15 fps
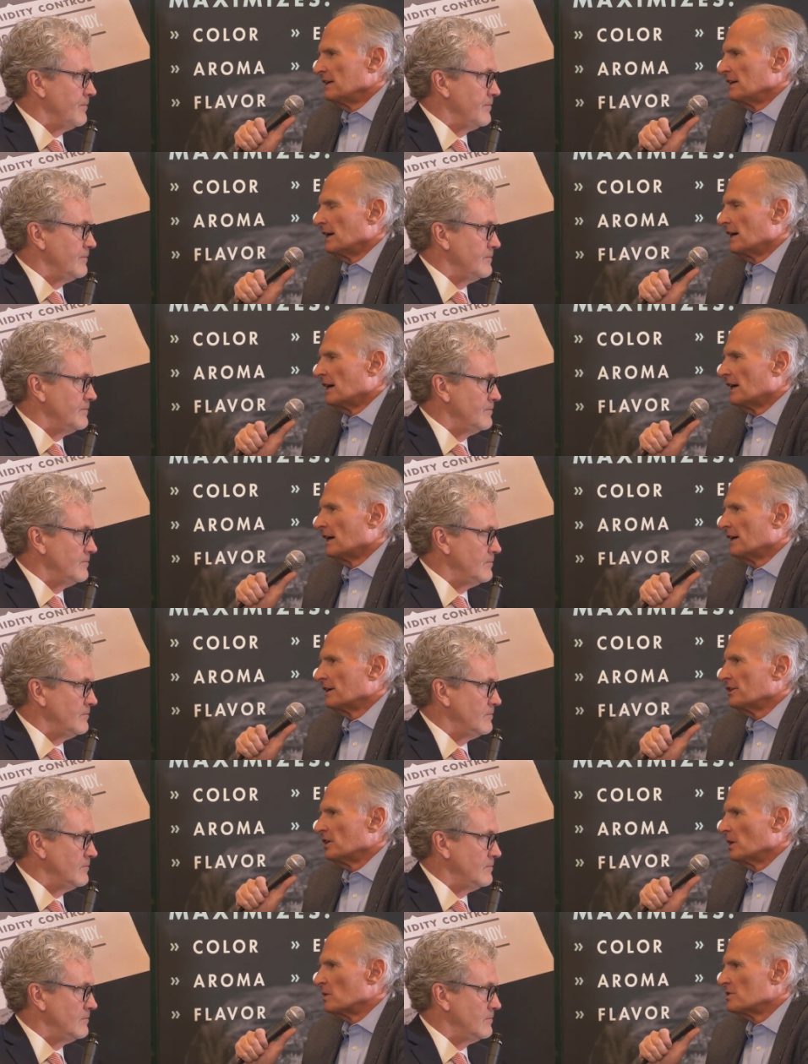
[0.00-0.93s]
Speaker 1: Uh,
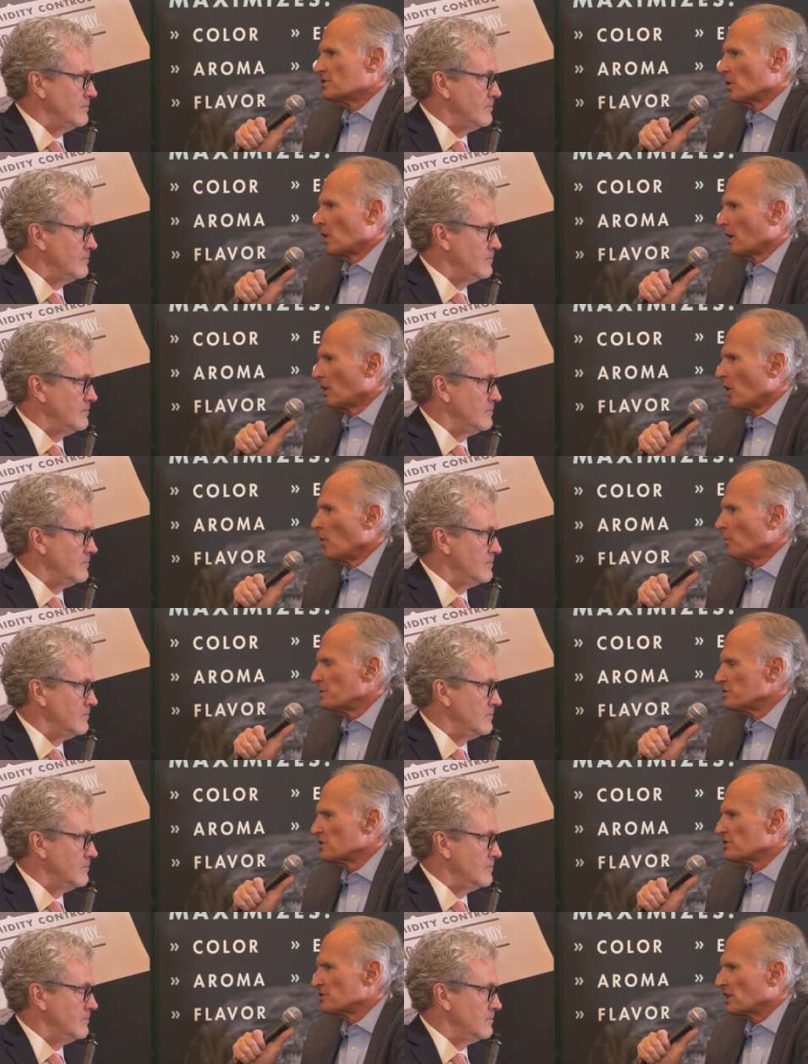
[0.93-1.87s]
you know, and so our hope
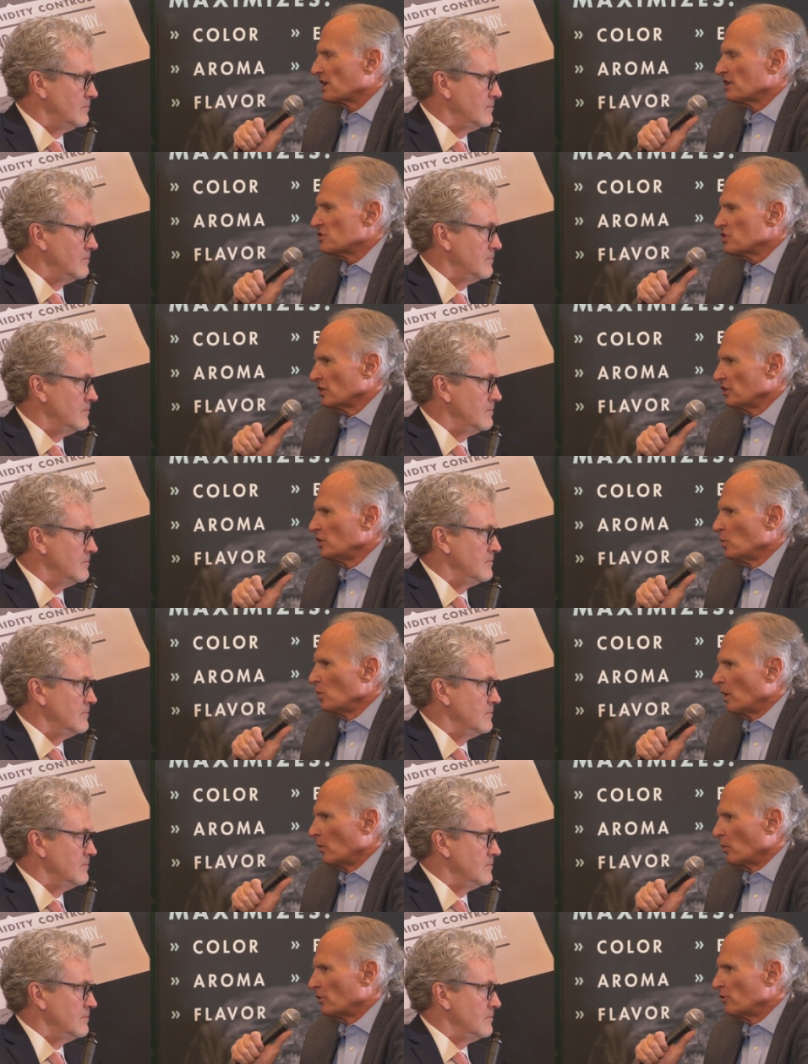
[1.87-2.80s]
is just to continue
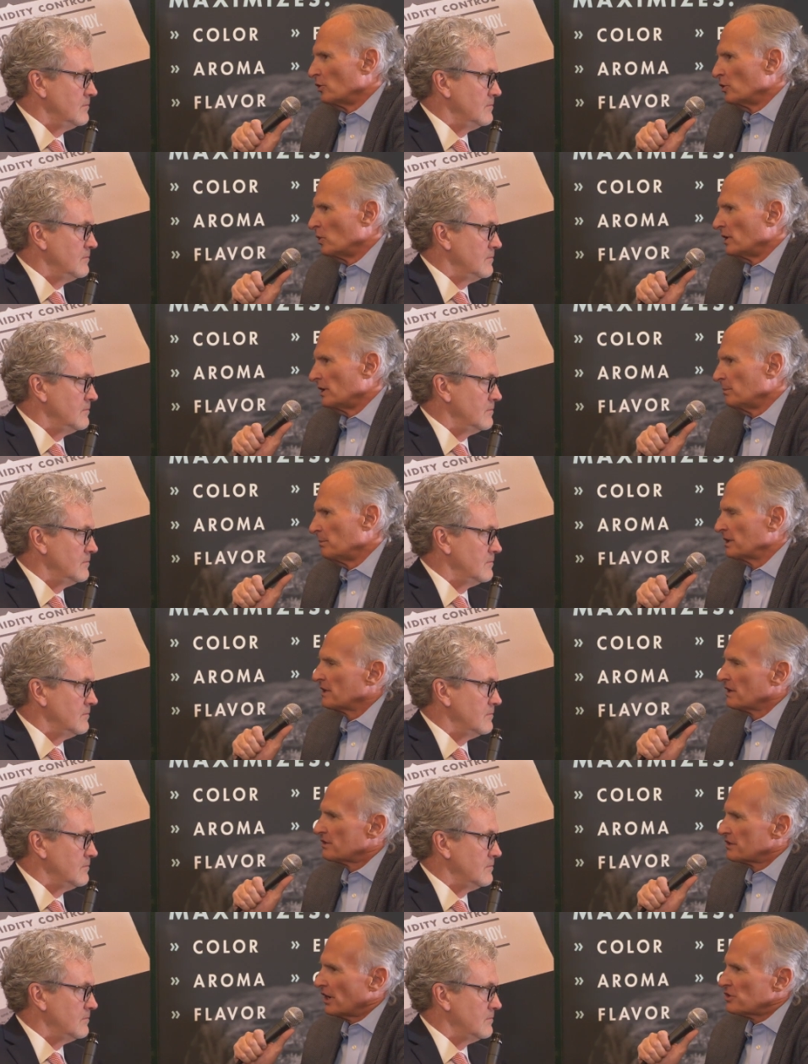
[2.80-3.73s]
what we're doing, but
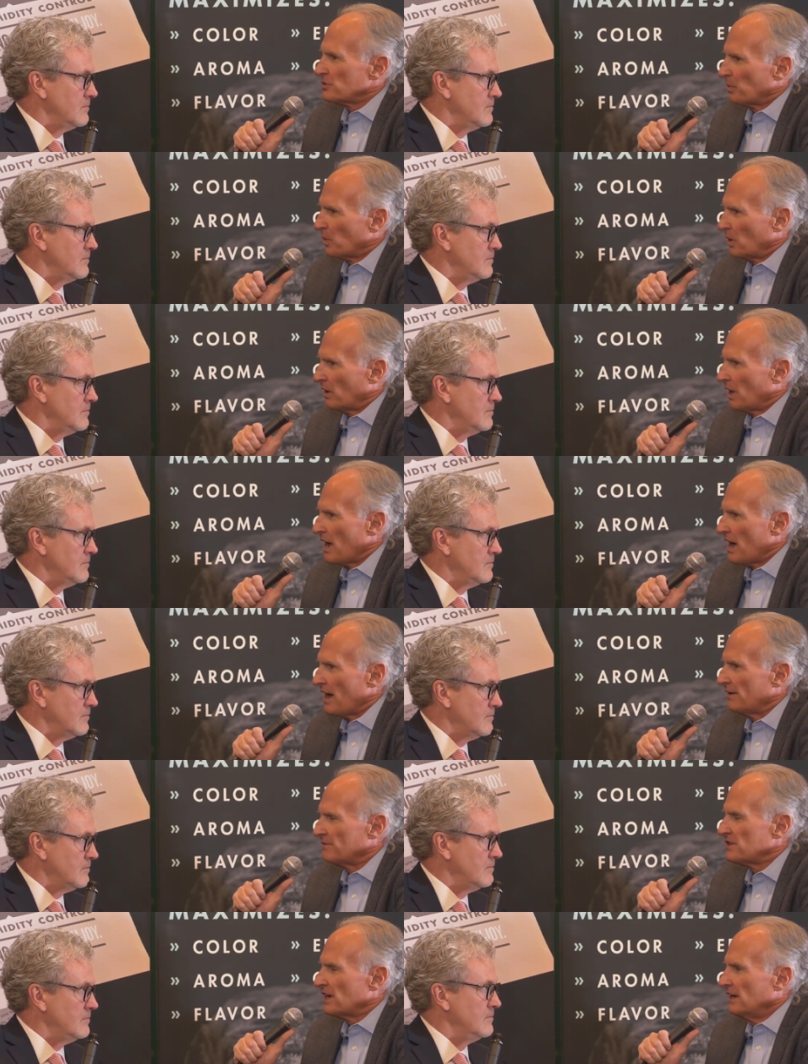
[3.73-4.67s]
to touch more
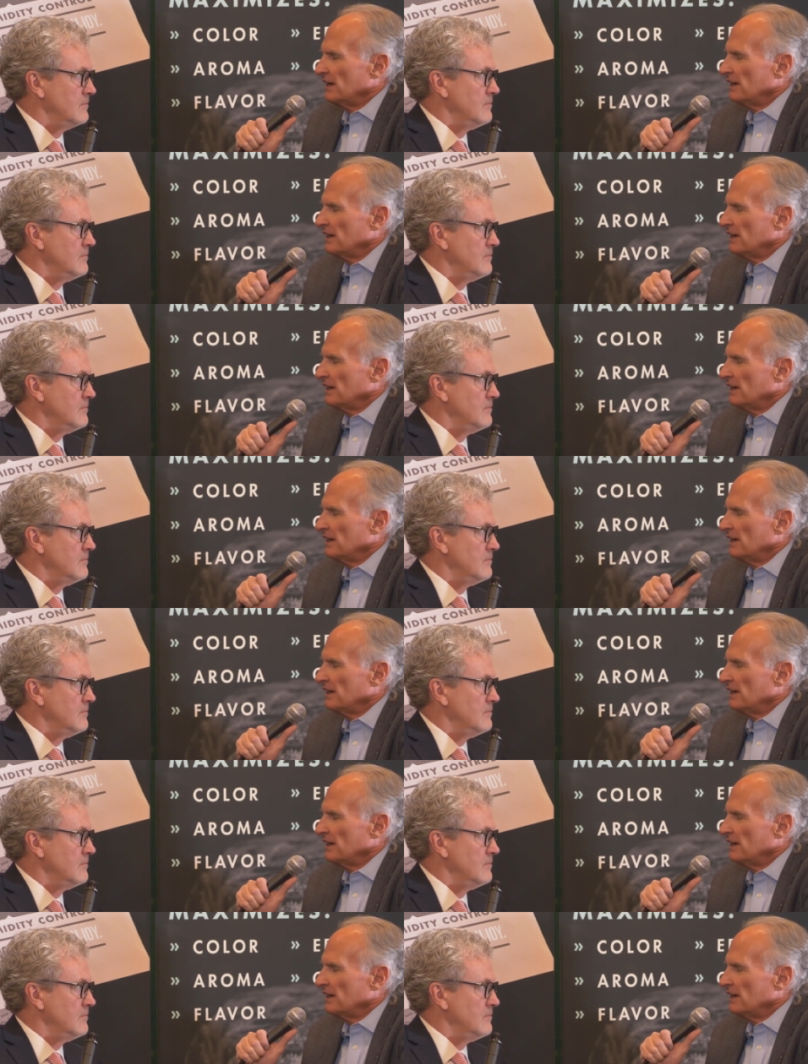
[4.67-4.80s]
lives.